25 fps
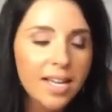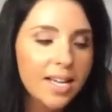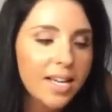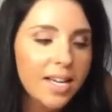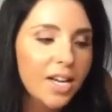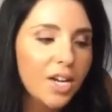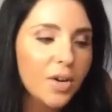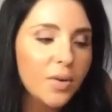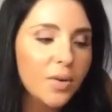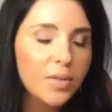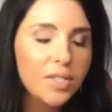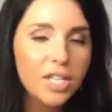
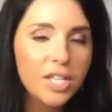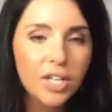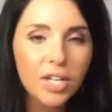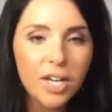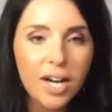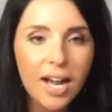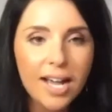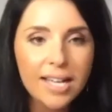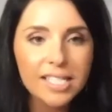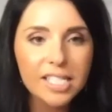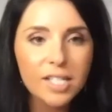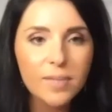dinner
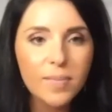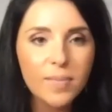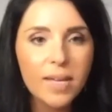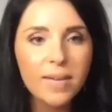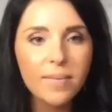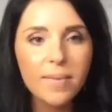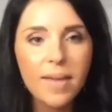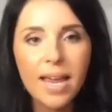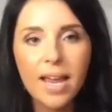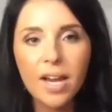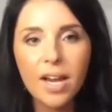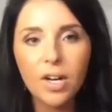has to be
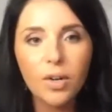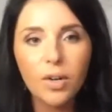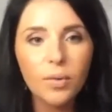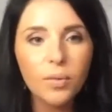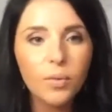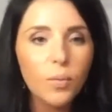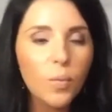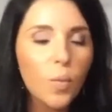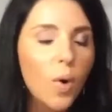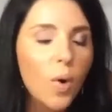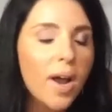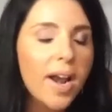made, or
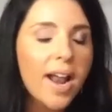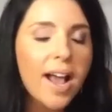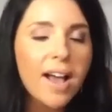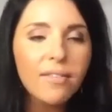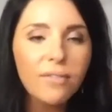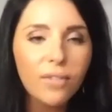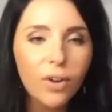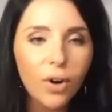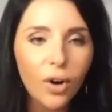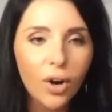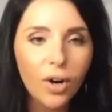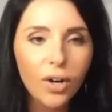
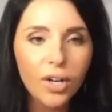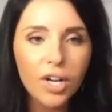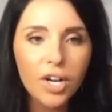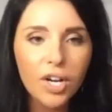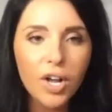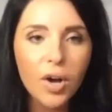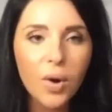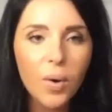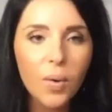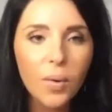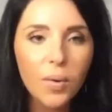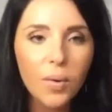whatever,
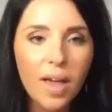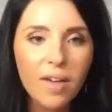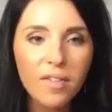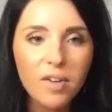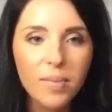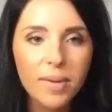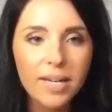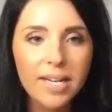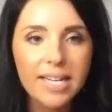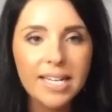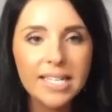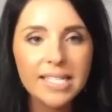
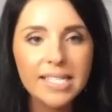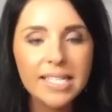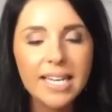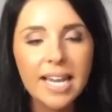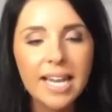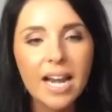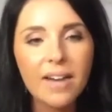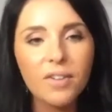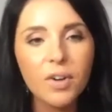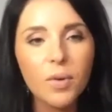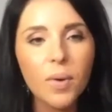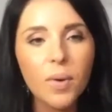everybody needs to get
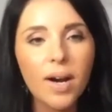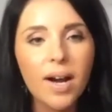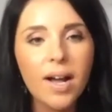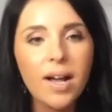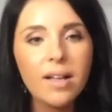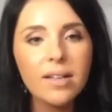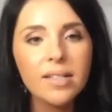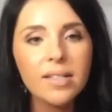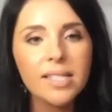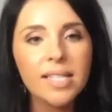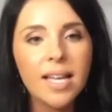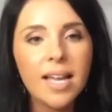everywhere
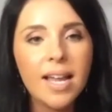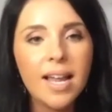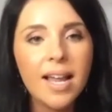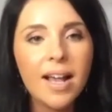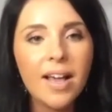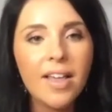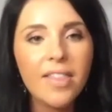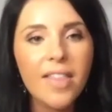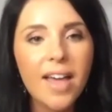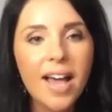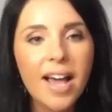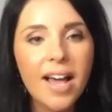else,
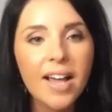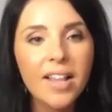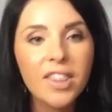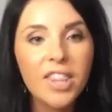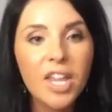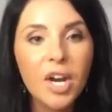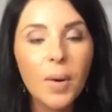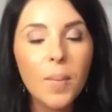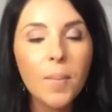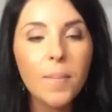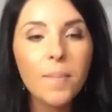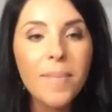that
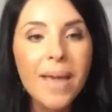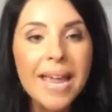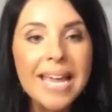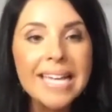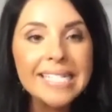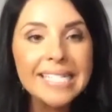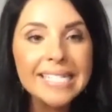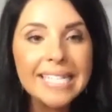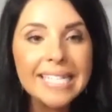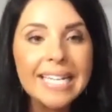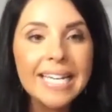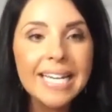their
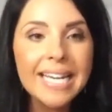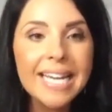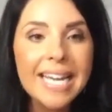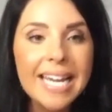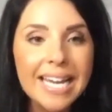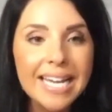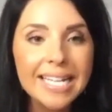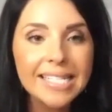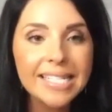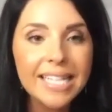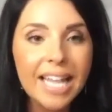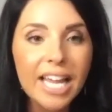basic
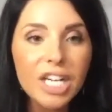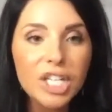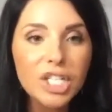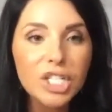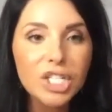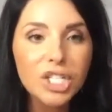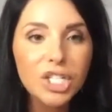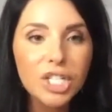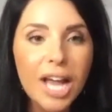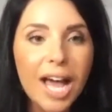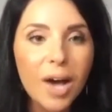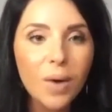needs like
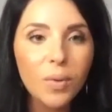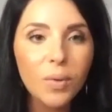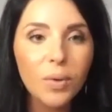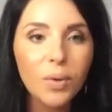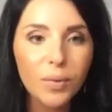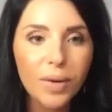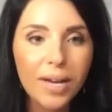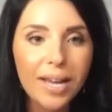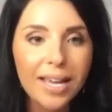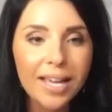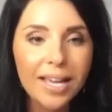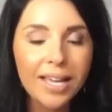
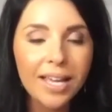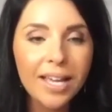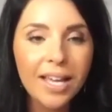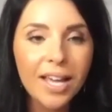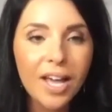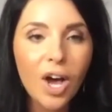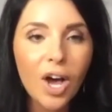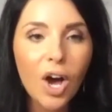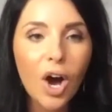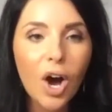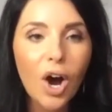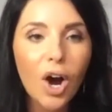showering
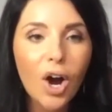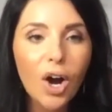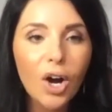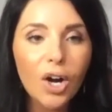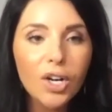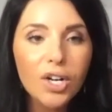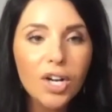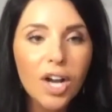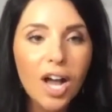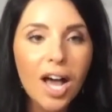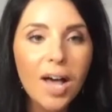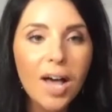are
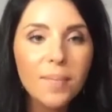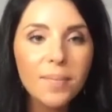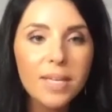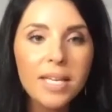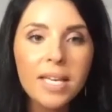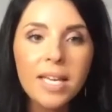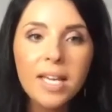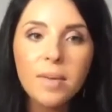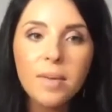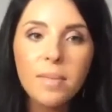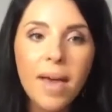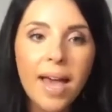not
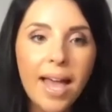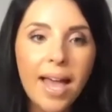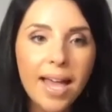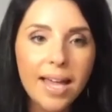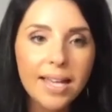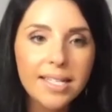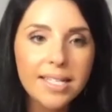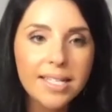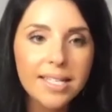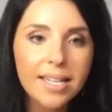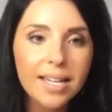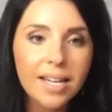being
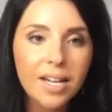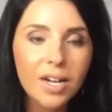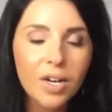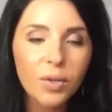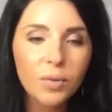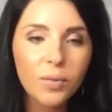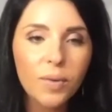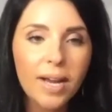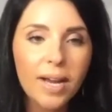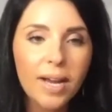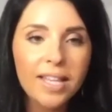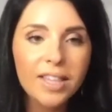met.
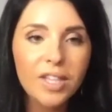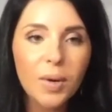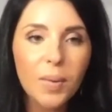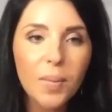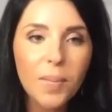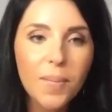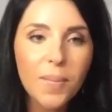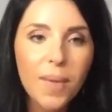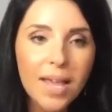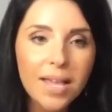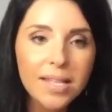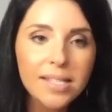right? Their
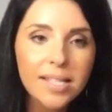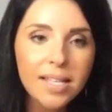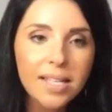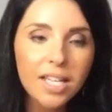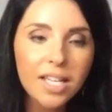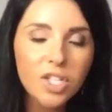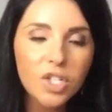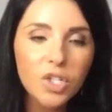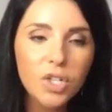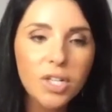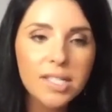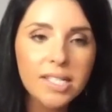basic
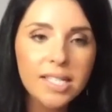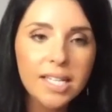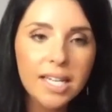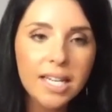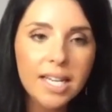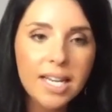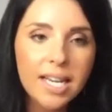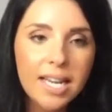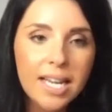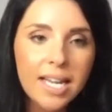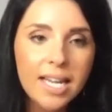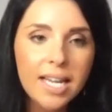intrinsic
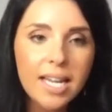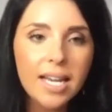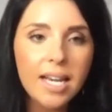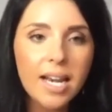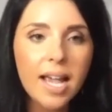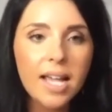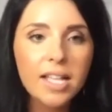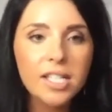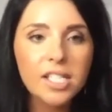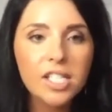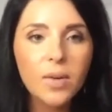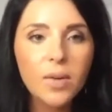need.
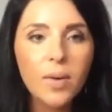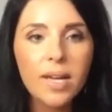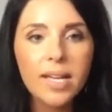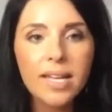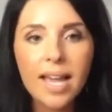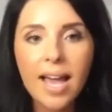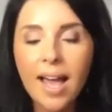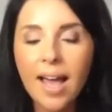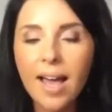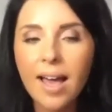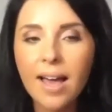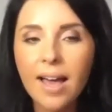And so
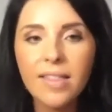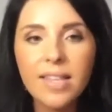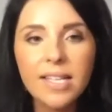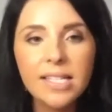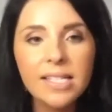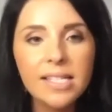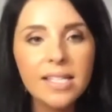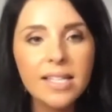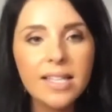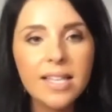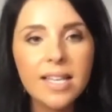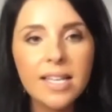yeah,
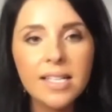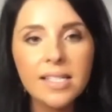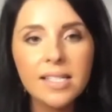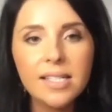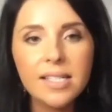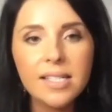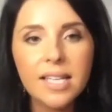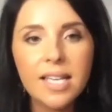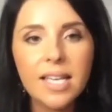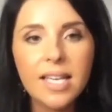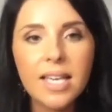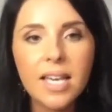this
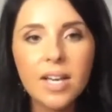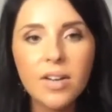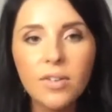guilt